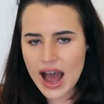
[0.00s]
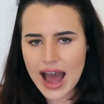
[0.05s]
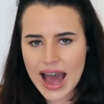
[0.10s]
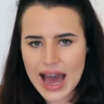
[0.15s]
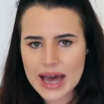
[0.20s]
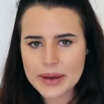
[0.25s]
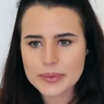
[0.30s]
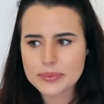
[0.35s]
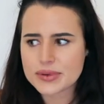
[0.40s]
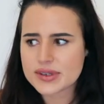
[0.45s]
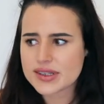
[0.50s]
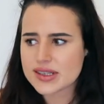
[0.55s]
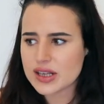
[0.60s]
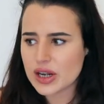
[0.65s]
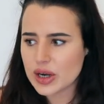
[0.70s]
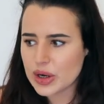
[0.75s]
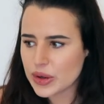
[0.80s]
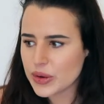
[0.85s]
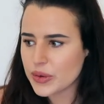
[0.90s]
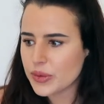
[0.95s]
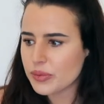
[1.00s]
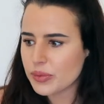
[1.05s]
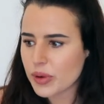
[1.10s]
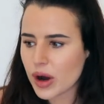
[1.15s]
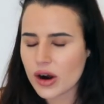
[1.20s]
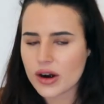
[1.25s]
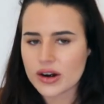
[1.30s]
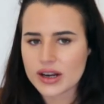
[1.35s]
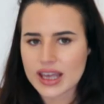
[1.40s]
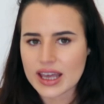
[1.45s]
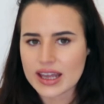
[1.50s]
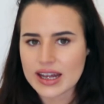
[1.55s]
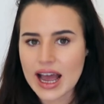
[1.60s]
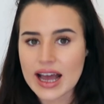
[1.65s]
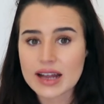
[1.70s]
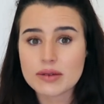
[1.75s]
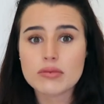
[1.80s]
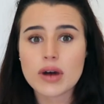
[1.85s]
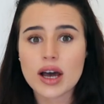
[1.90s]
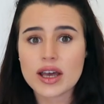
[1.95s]
Absolute bargain.
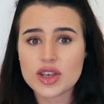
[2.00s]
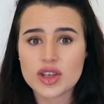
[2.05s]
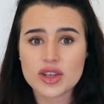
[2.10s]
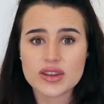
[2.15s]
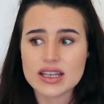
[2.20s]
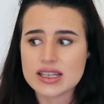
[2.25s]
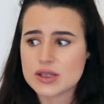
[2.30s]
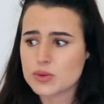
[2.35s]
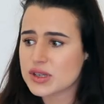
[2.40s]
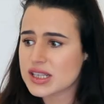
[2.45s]
And my goodness,